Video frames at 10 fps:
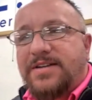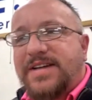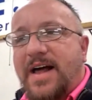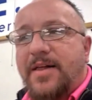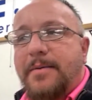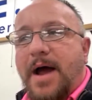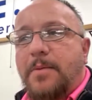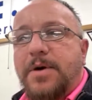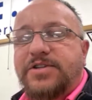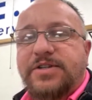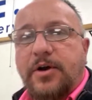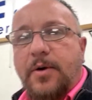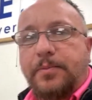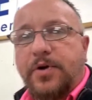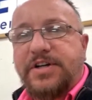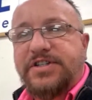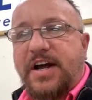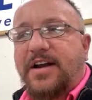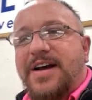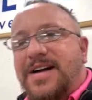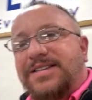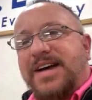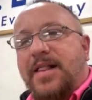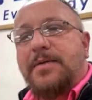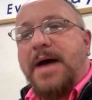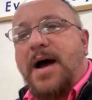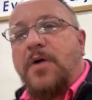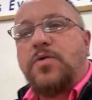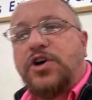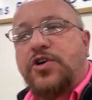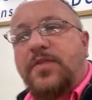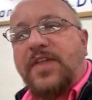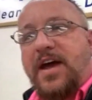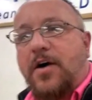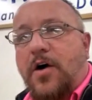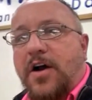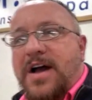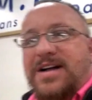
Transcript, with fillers: Tell them how much they're appreciated. Tell them how good they are.